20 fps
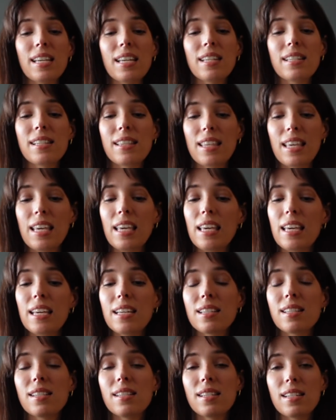is
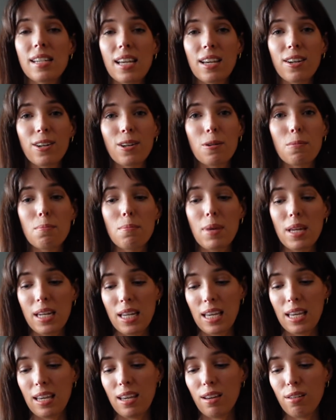the Stenger
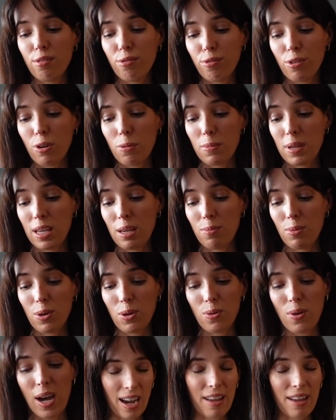Mini from Emu.